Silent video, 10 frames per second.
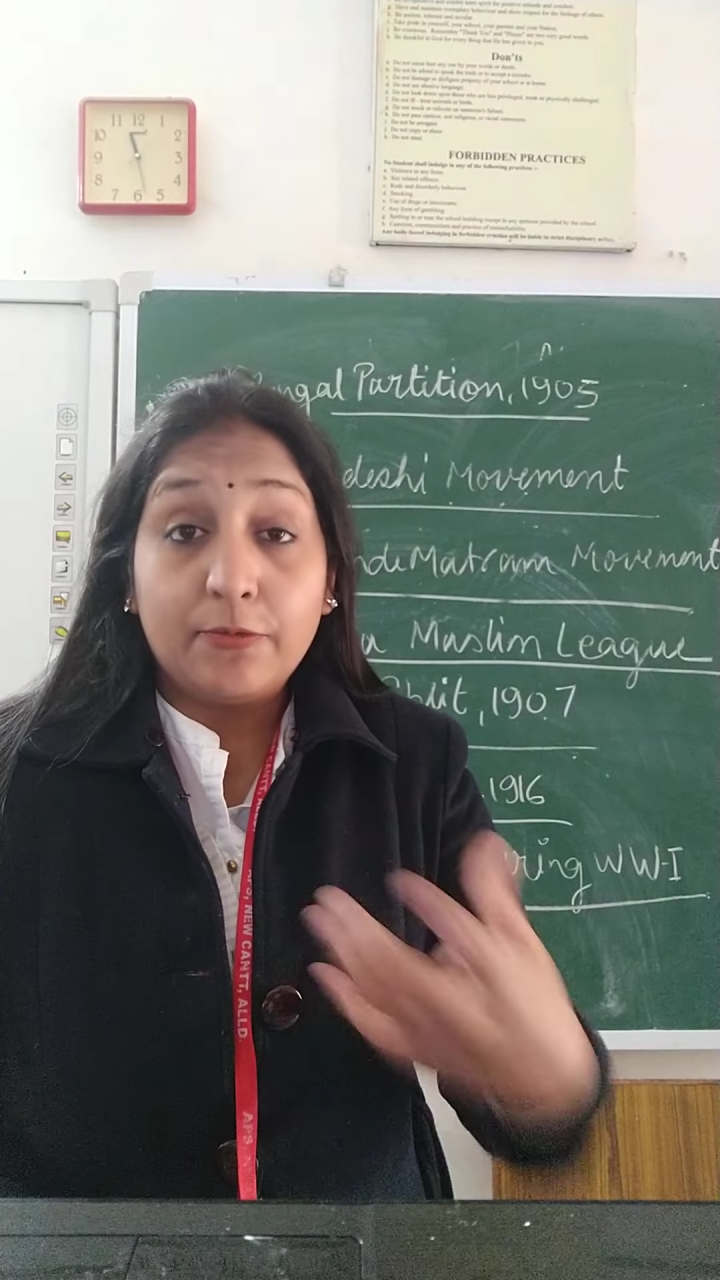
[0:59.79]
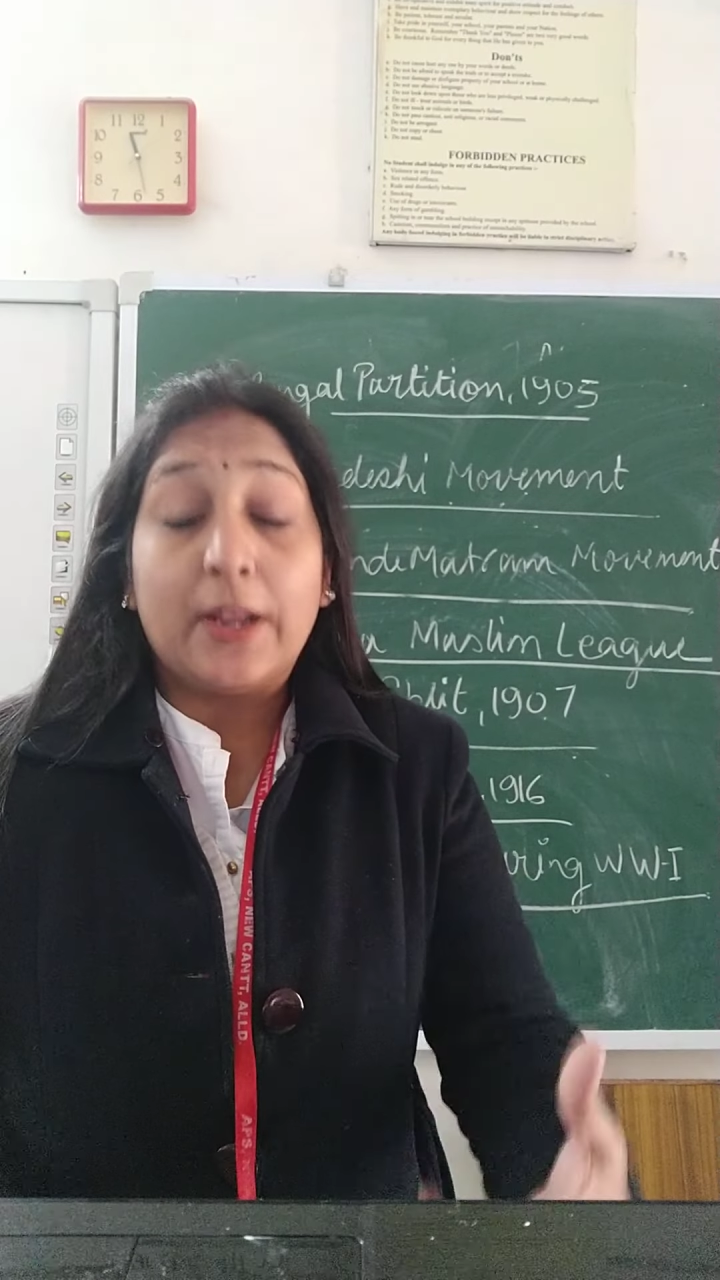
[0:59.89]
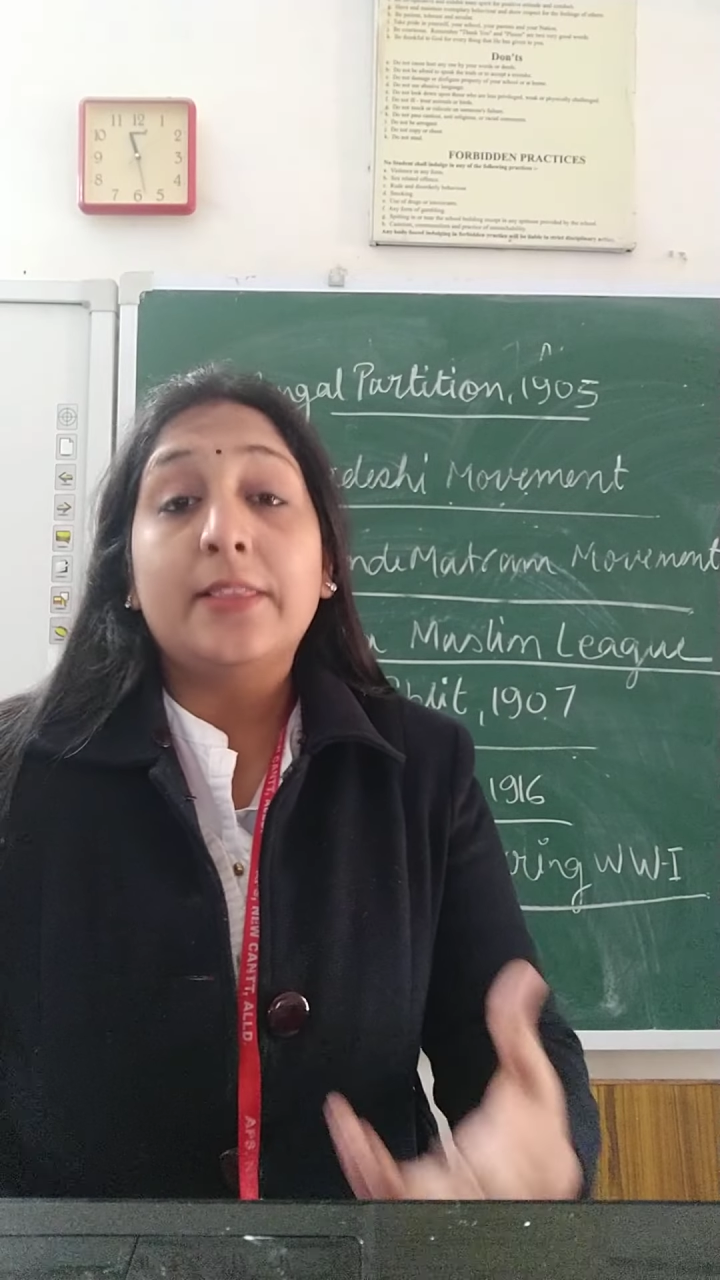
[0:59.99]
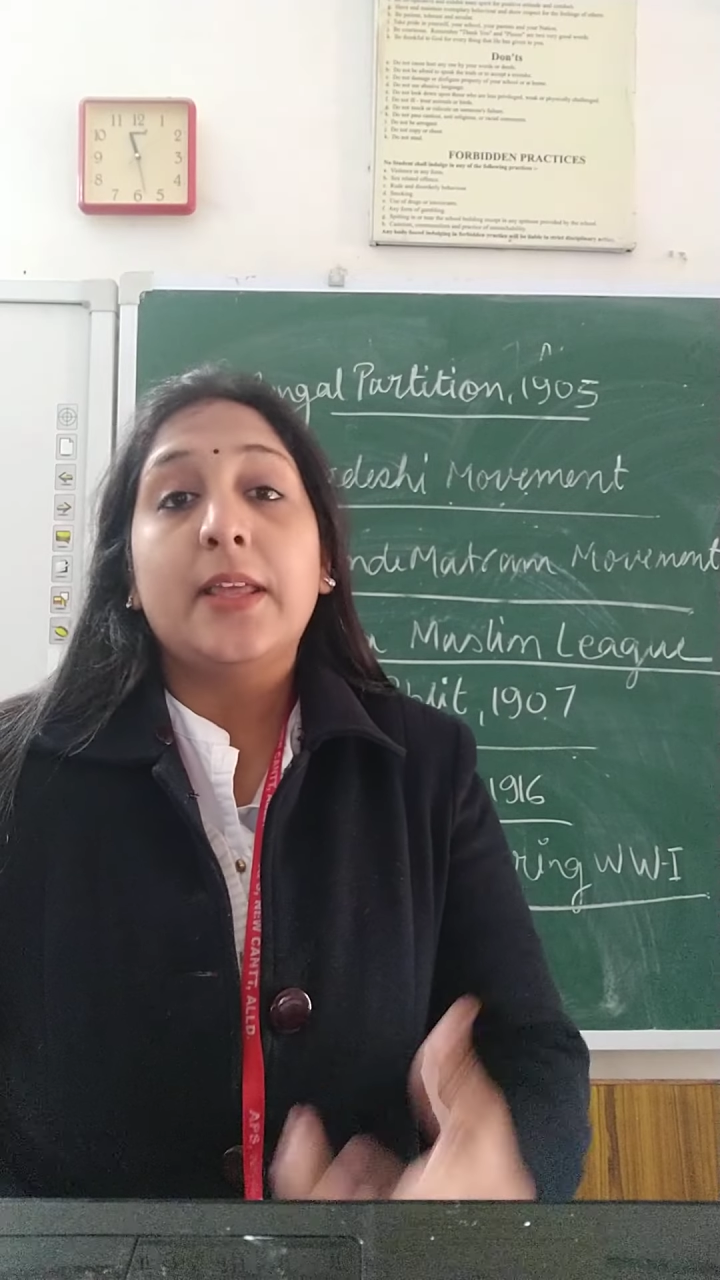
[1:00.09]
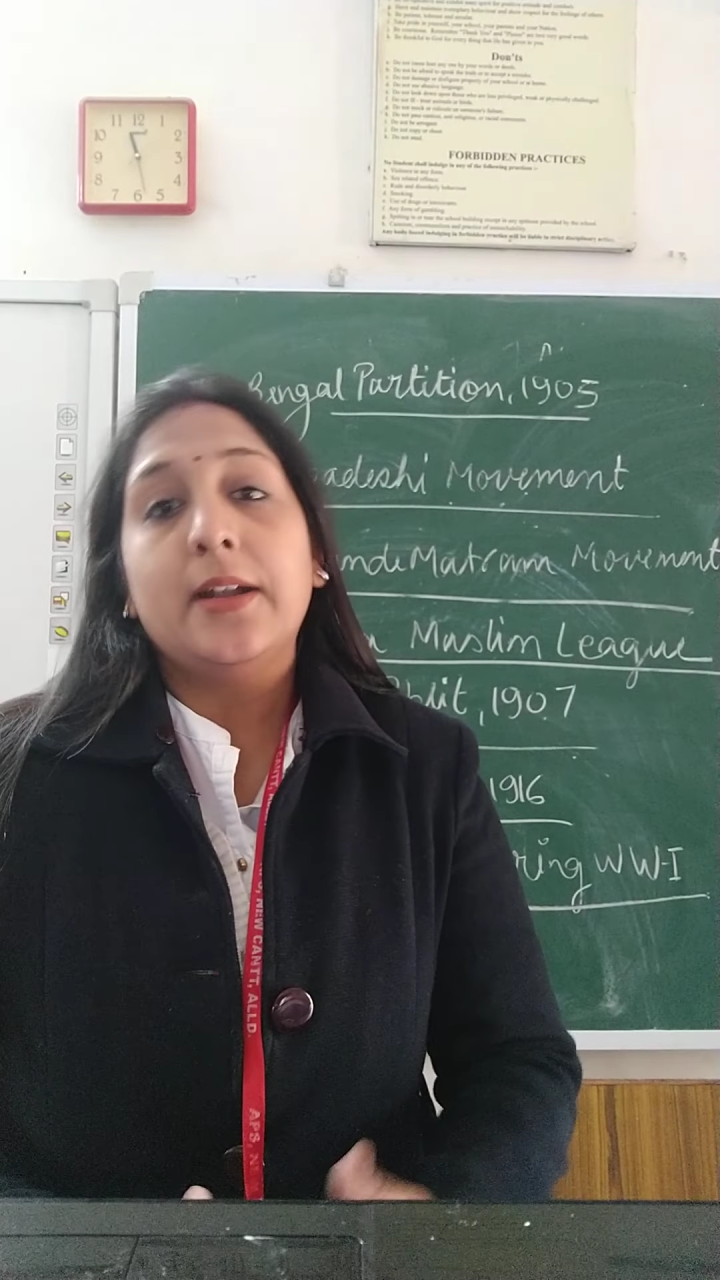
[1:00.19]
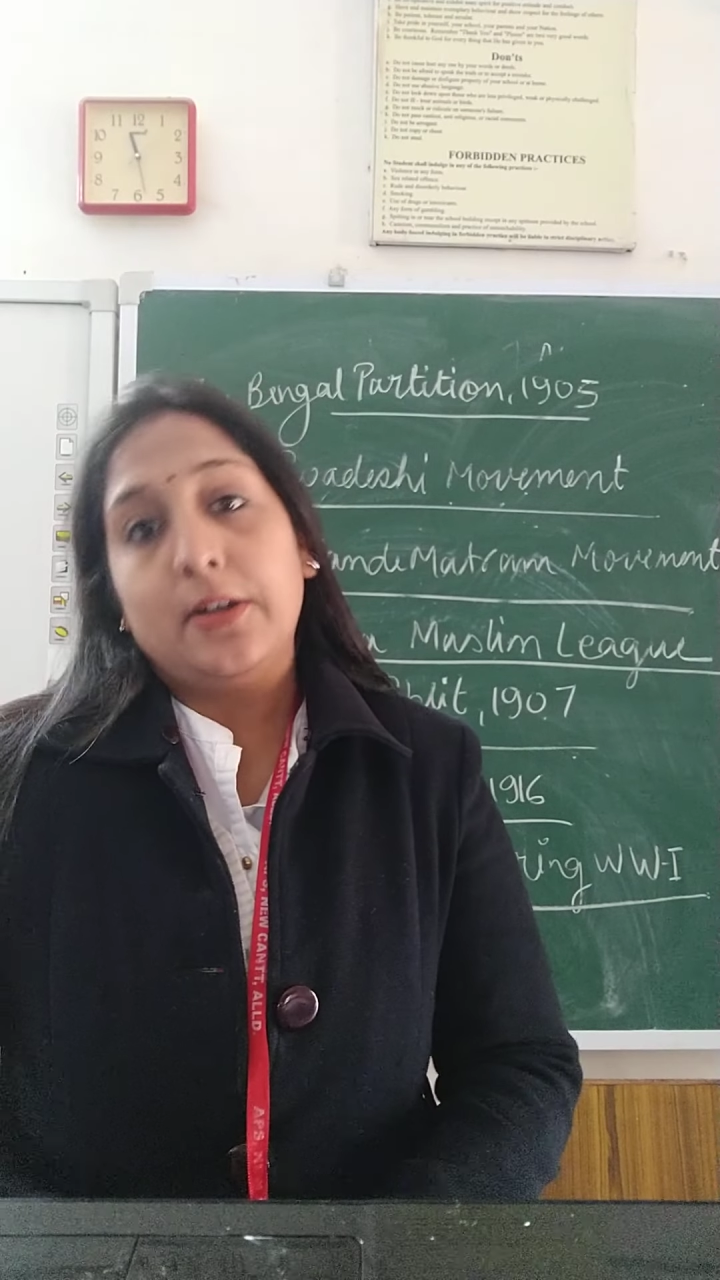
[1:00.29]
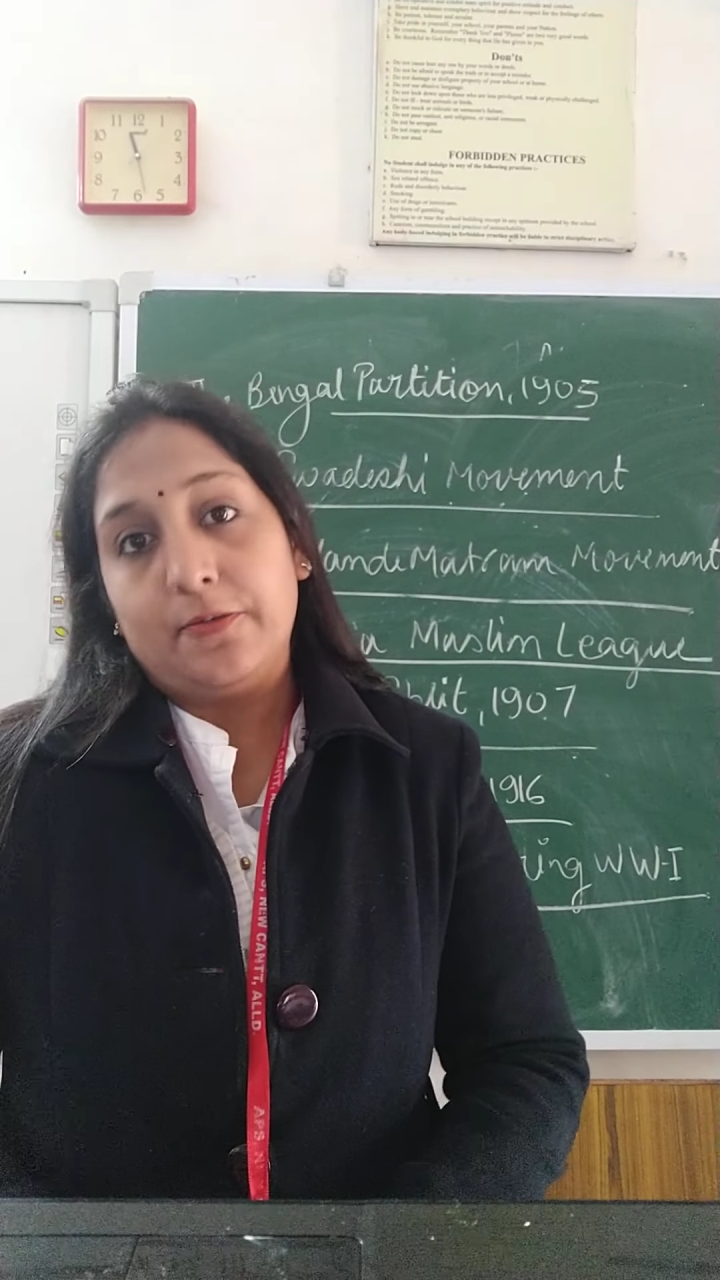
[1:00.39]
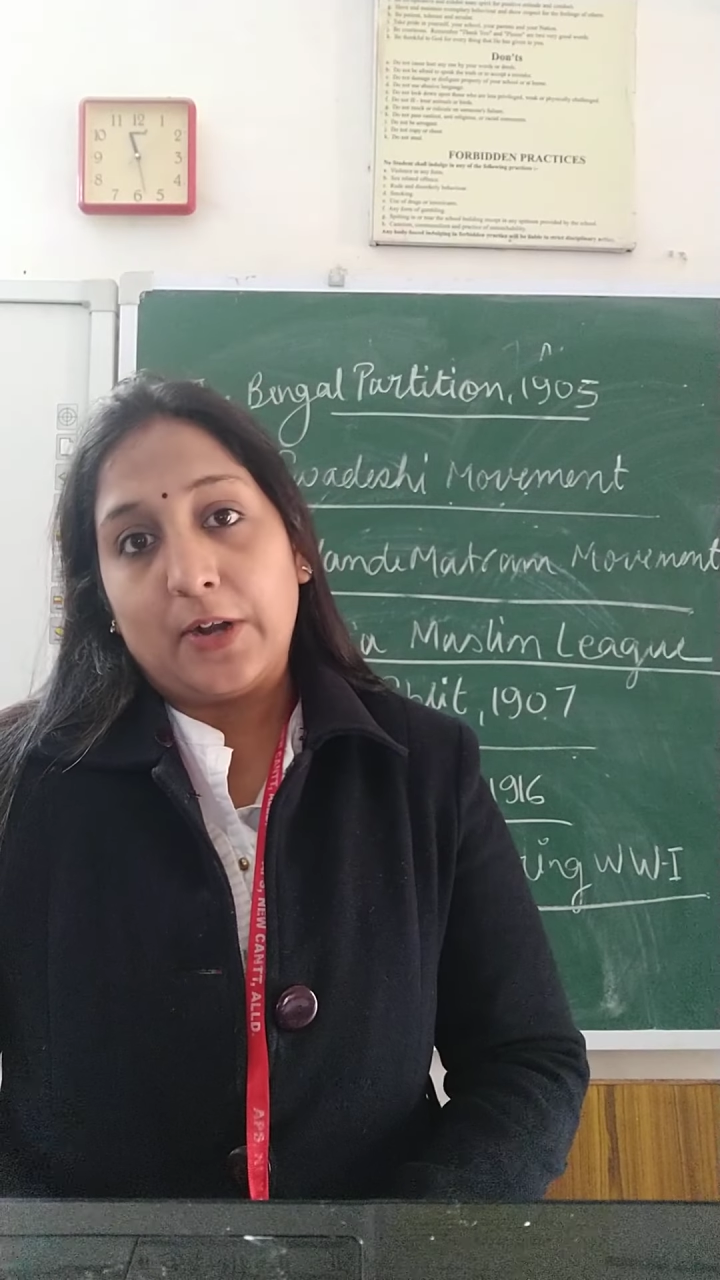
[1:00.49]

in their